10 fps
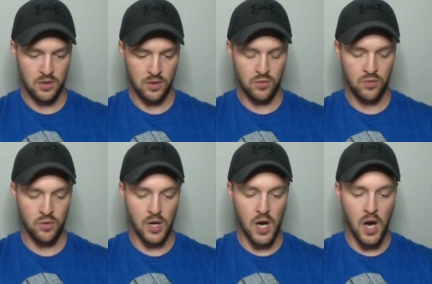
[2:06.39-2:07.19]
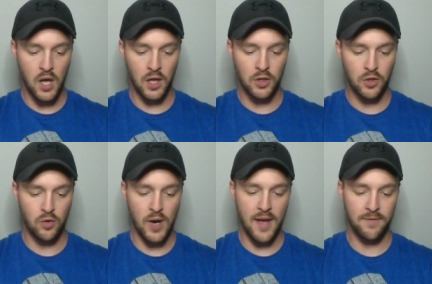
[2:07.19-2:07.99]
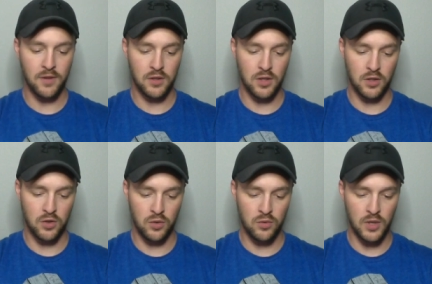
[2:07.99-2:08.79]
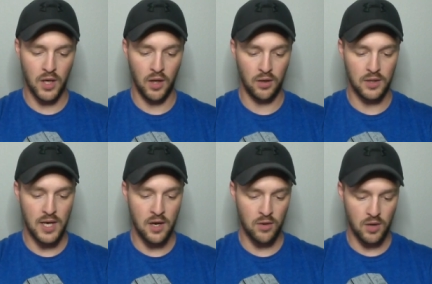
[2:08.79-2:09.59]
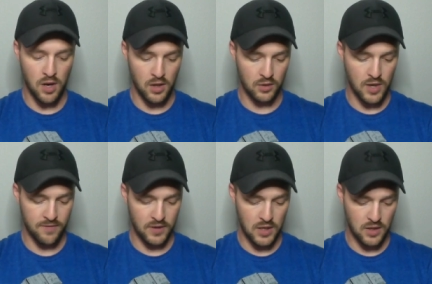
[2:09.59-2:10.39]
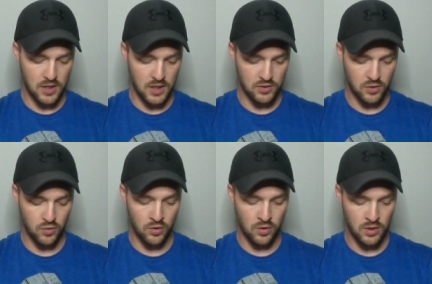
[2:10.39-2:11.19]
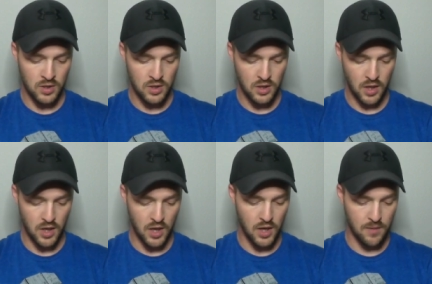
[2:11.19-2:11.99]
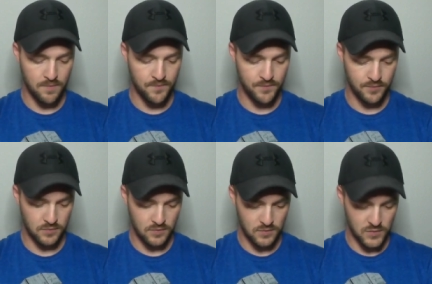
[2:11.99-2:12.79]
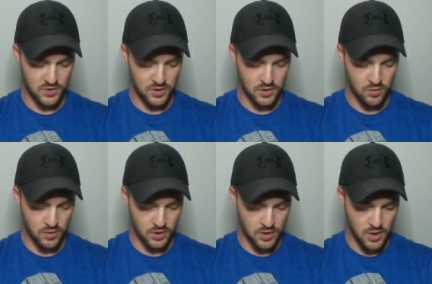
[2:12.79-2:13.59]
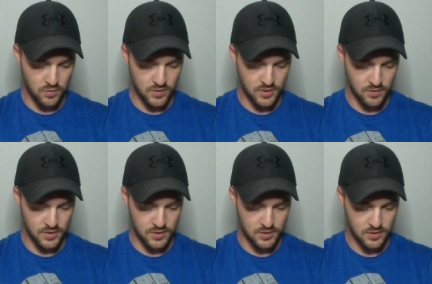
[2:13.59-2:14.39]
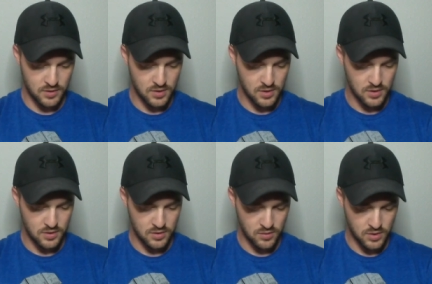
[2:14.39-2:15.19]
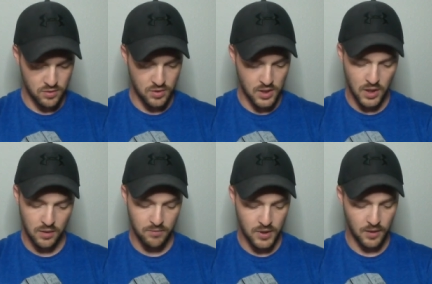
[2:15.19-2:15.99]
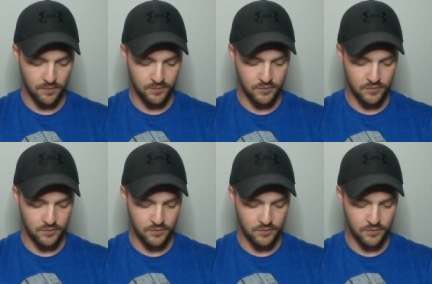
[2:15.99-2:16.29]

Ooh, a holographic Kakuna. Now, holographic anything is cool. Um, this Kakuna card was always so annoying, but